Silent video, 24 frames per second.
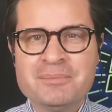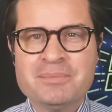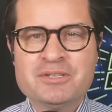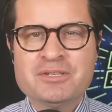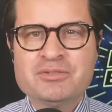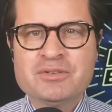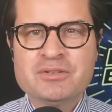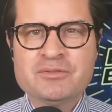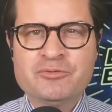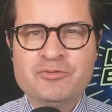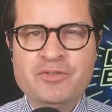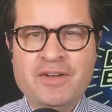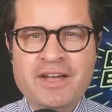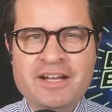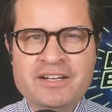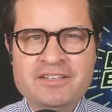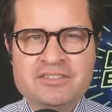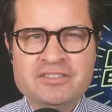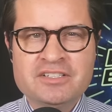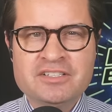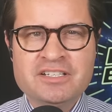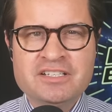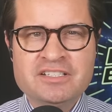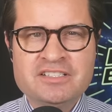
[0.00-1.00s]
between
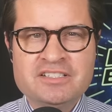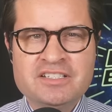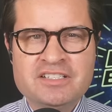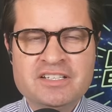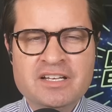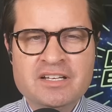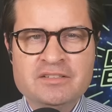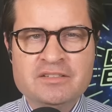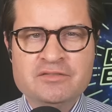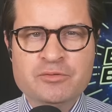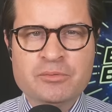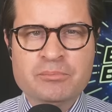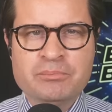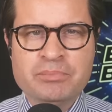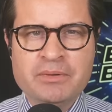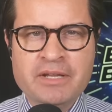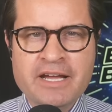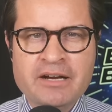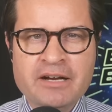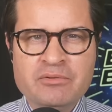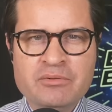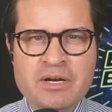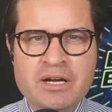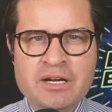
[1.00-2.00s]
factor ETFs from
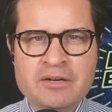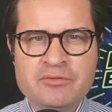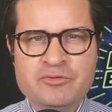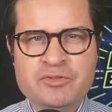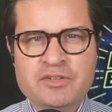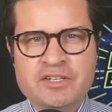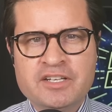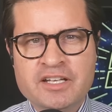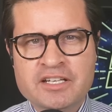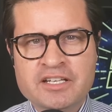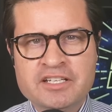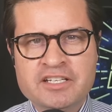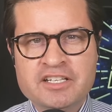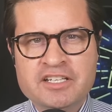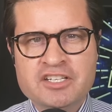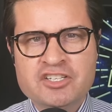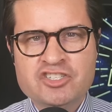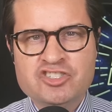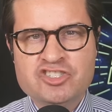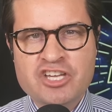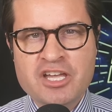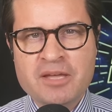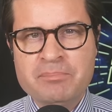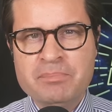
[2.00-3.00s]
BlackRock, Fidelity,
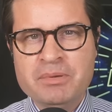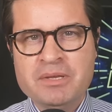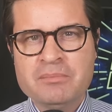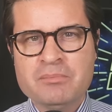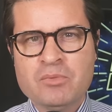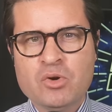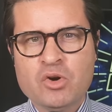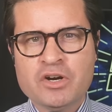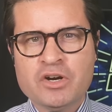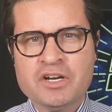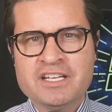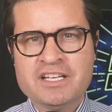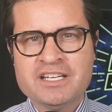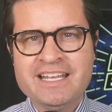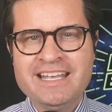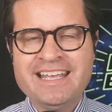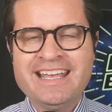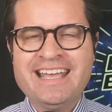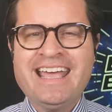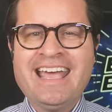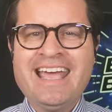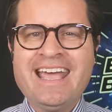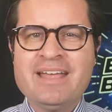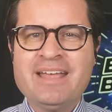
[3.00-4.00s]
JP Morgan,
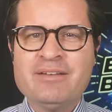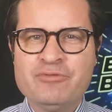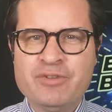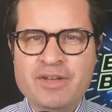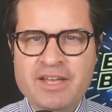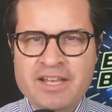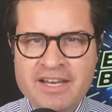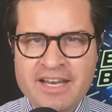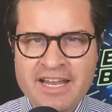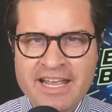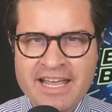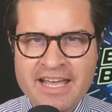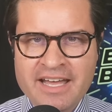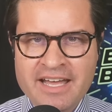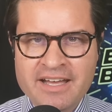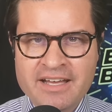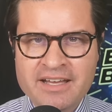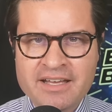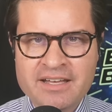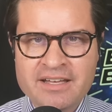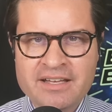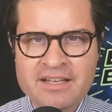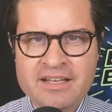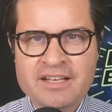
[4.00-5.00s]
and
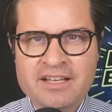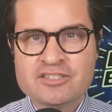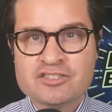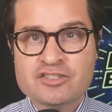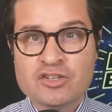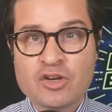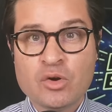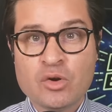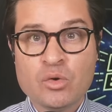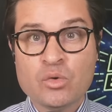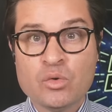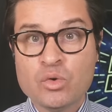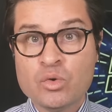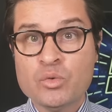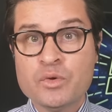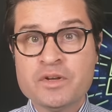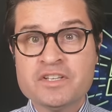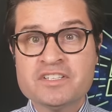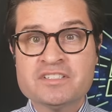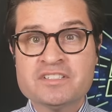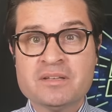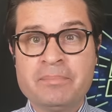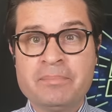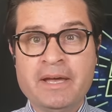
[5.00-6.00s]
VanEck. So, who
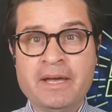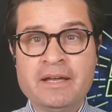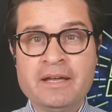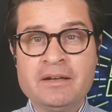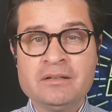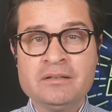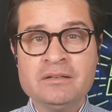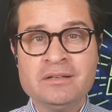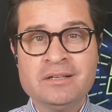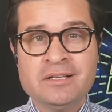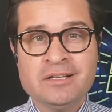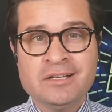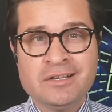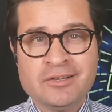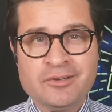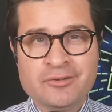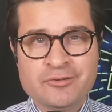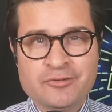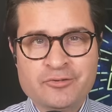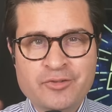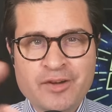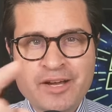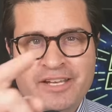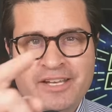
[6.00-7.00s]
wins the battle?
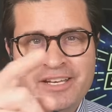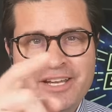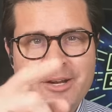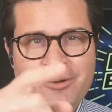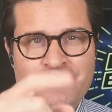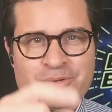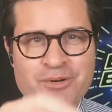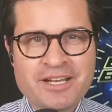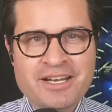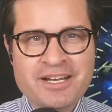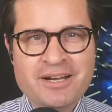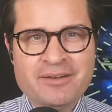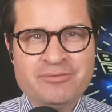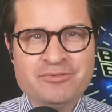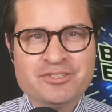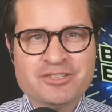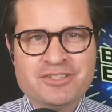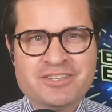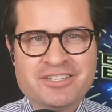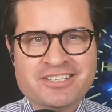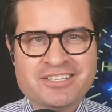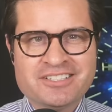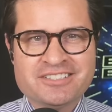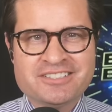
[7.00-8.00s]
Find out right after
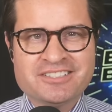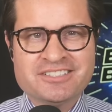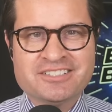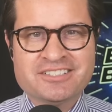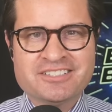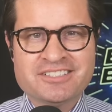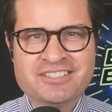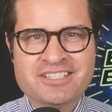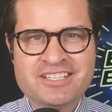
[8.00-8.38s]
this.